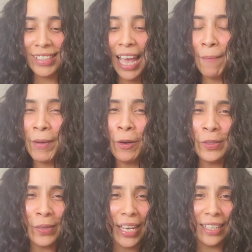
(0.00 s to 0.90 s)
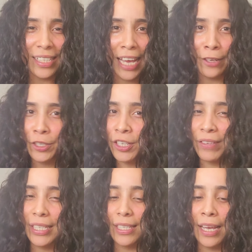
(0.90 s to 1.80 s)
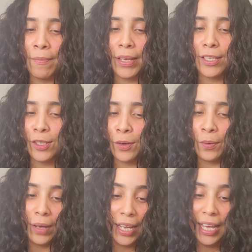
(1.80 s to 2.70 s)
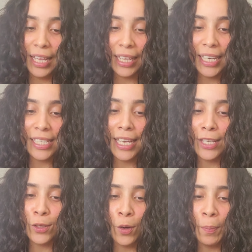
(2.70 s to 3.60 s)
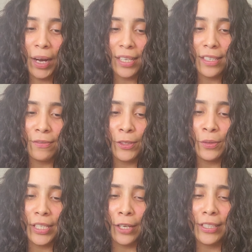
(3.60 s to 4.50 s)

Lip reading: I'm also getting this energy of excitement, so like I said, it's all positive news here.